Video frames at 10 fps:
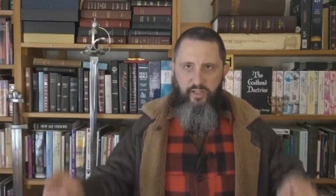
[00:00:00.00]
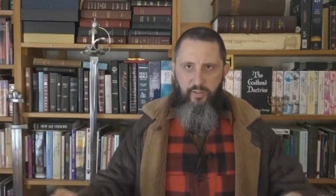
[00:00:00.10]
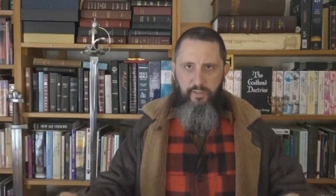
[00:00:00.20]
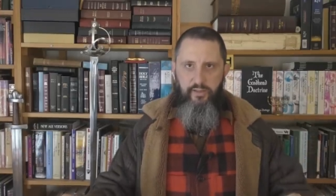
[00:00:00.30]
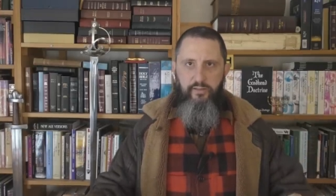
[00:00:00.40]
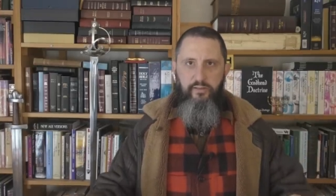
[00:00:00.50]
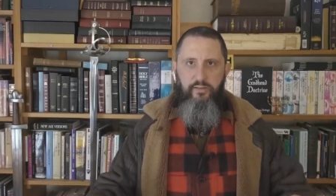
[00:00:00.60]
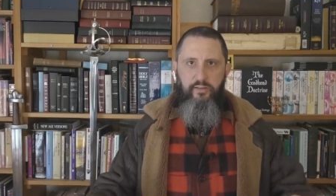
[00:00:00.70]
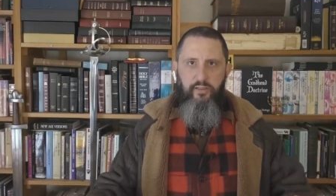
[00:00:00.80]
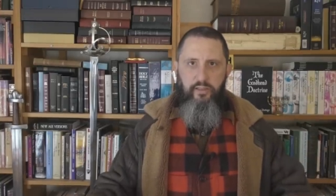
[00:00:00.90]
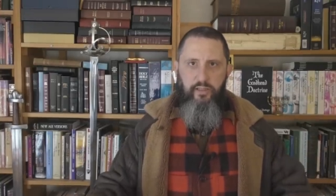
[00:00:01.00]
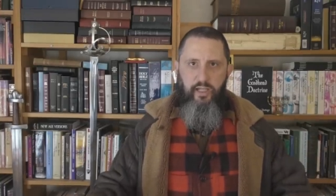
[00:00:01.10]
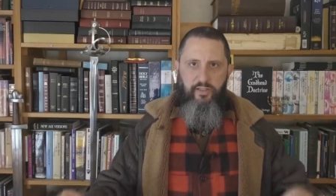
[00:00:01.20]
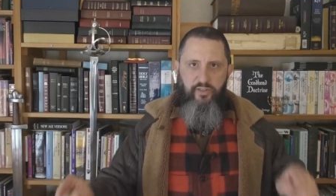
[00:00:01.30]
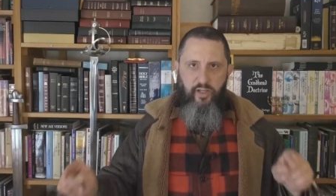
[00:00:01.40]
coming.
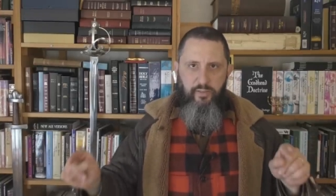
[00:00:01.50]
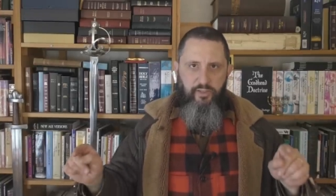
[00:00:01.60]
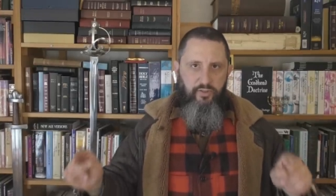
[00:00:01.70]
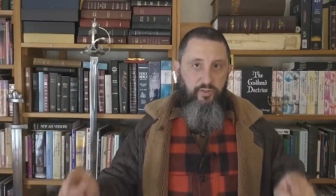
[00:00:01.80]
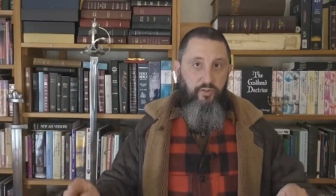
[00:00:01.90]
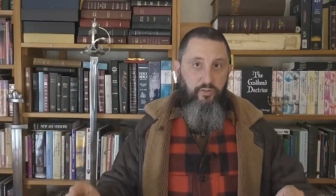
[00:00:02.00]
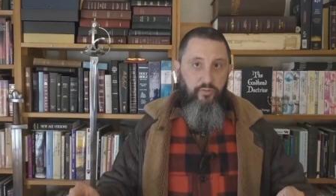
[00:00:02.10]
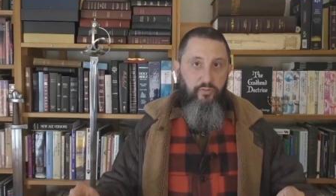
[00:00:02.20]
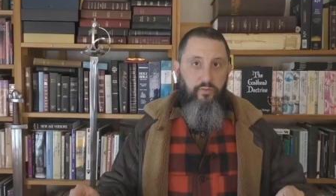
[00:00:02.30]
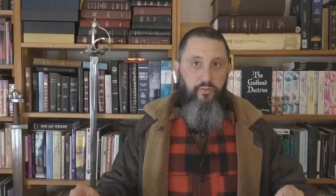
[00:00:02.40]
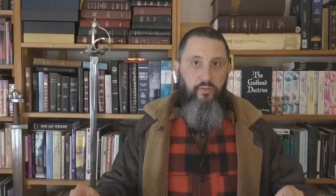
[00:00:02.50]
It's coming soon.